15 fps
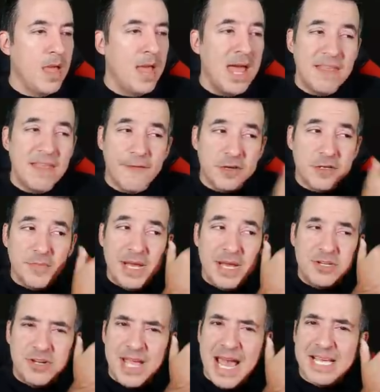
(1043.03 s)
Now, the first
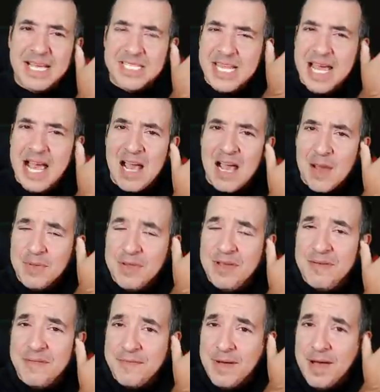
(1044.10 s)
major gas attack, I
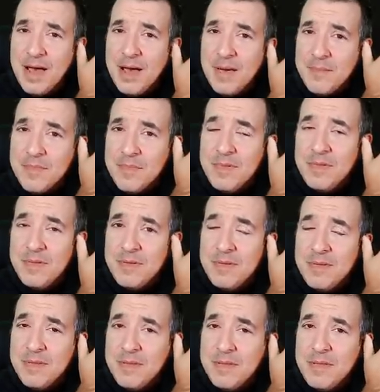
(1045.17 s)
believe, the
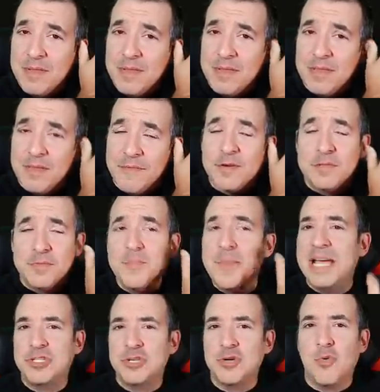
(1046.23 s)
first
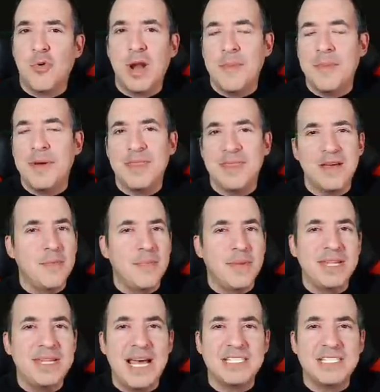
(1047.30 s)
major one, I mean, I think it had
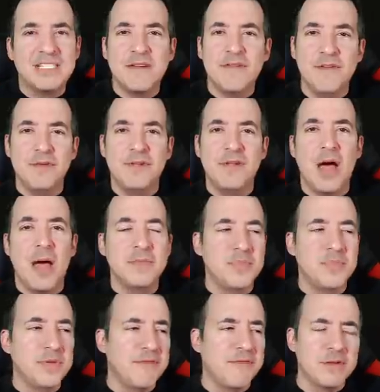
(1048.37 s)
been tested a few times,
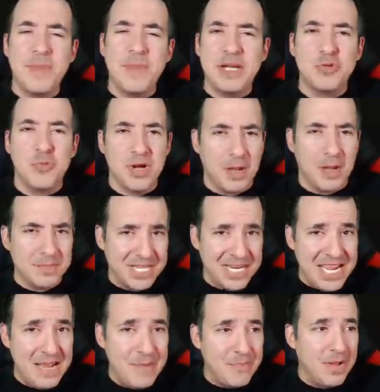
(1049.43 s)
but the first major one comes at
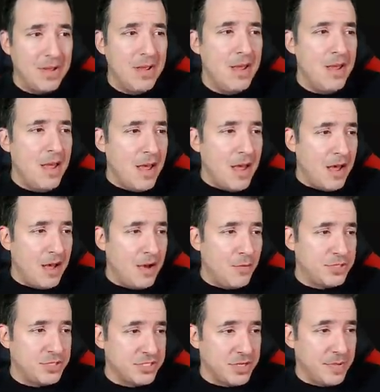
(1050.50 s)
Ypres,
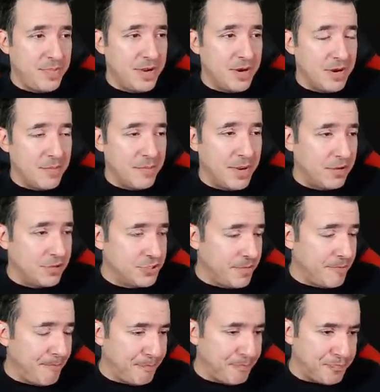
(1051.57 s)
which is up here in Belgium.